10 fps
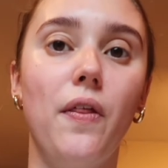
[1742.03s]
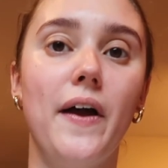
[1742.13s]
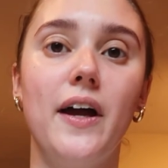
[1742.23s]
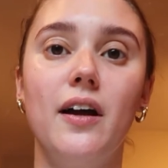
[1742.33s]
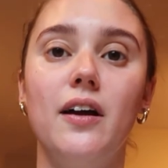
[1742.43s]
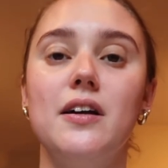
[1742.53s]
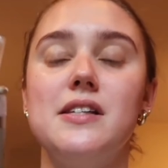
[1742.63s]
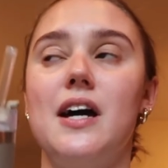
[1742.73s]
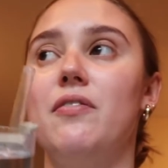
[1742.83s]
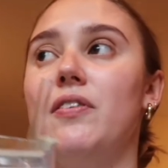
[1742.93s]
thing
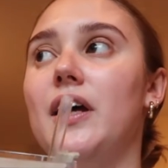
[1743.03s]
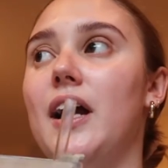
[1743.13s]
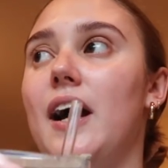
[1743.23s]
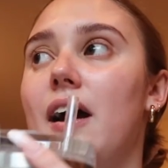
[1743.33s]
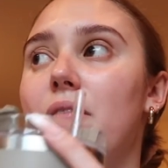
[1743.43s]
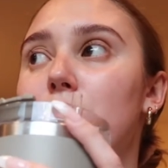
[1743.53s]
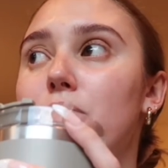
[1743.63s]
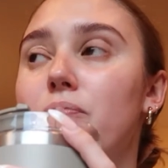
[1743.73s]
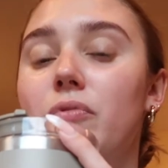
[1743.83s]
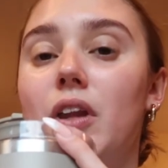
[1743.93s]
because I feel like I have
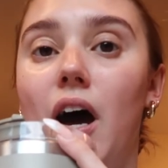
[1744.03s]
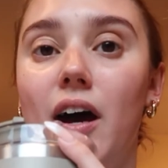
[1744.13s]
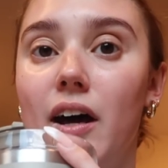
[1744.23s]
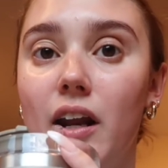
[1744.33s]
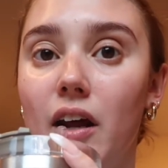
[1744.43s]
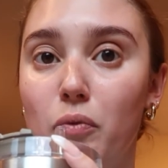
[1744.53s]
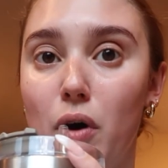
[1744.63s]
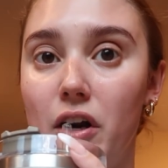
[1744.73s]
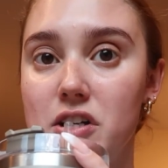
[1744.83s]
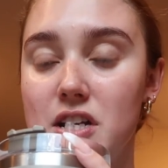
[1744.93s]
not had enough
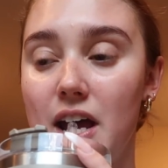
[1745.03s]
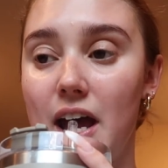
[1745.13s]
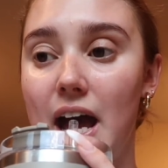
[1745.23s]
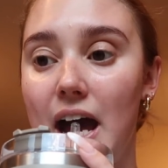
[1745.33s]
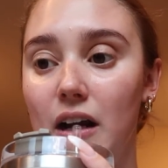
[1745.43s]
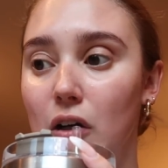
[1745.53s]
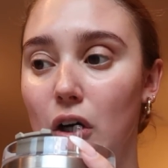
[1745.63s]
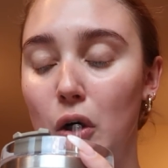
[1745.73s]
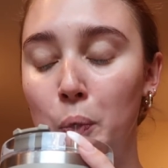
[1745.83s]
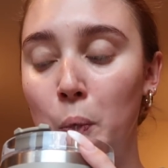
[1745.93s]
water today at
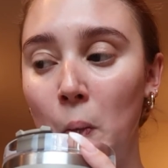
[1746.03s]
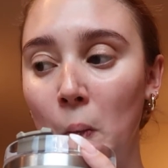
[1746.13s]
all.